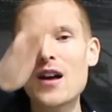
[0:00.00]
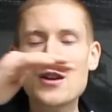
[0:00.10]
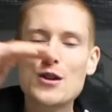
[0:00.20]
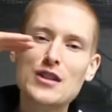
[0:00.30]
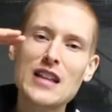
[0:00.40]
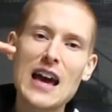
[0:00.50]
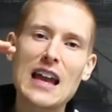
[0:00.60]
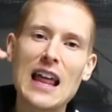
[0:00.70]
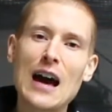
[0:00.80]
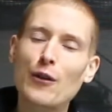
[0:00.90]
You stay
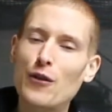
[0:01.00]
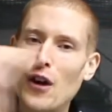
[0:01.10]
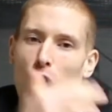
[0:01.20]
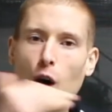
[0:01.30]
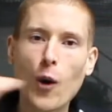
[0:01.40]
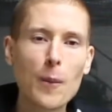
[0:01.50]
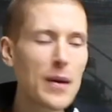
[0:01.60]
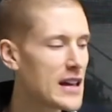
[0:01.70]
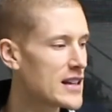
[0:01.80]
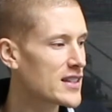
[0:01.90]
at loud for the whole
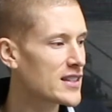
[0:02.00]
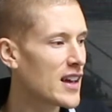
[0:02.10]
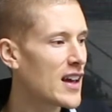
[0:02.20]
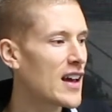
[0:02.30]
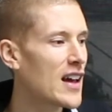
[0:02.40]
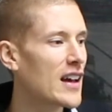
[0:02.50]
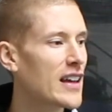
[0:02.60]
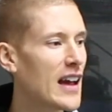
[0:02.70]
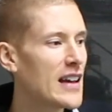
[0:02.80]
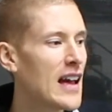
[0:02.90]
piece,
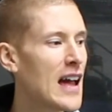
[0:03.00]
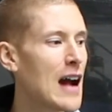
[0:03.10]
okay?